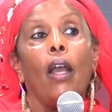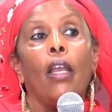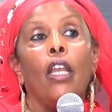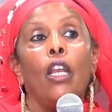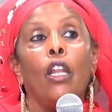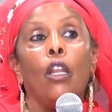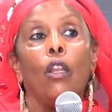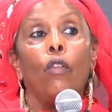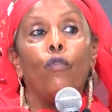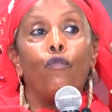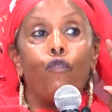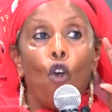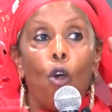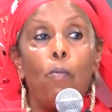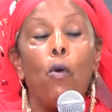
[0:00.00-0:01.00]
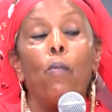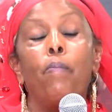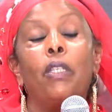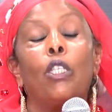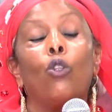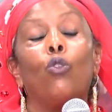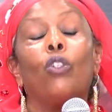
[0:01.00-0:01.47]
in formal
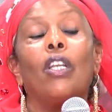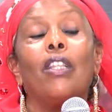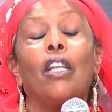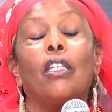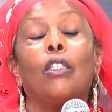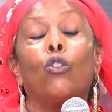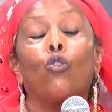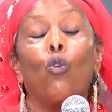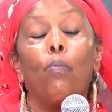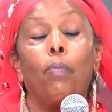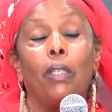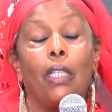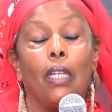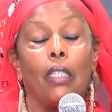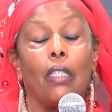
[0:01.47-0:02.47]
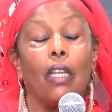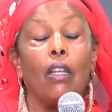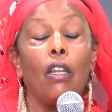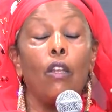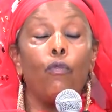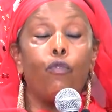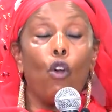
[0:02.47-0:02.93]
business, you said there is two business, the
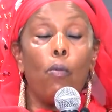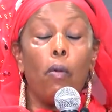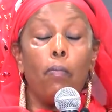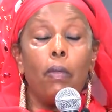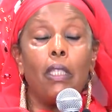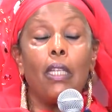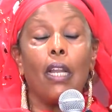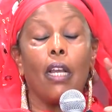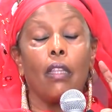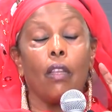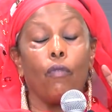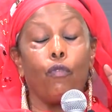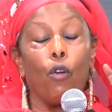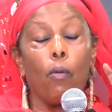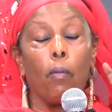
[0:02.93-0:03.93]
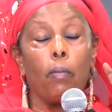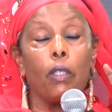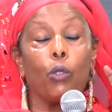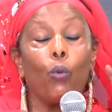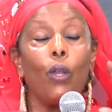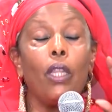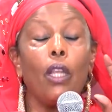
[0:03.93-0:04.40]
informal business and the formal
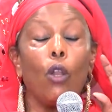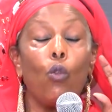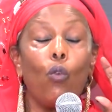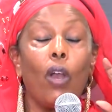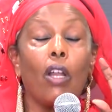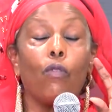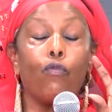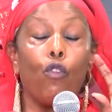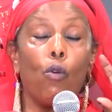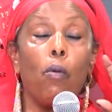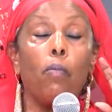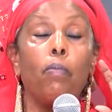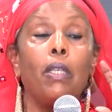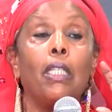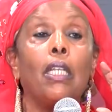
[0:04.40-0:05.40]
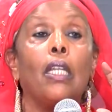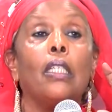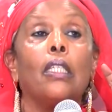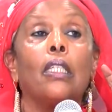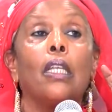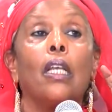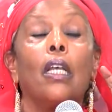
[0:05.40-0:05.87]
business. When they look at formal
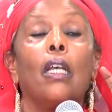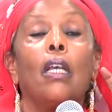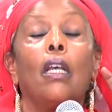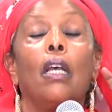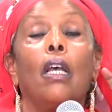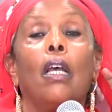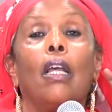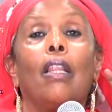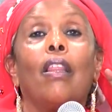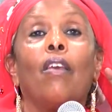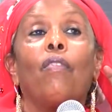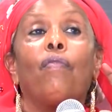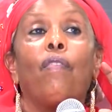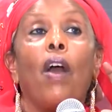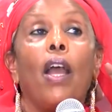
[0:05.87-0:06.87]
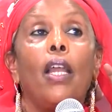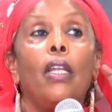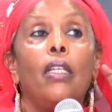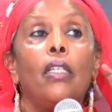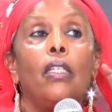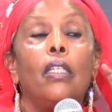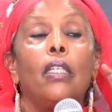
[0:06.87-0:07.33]
business, they
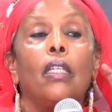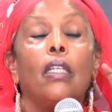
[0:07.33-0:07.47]
find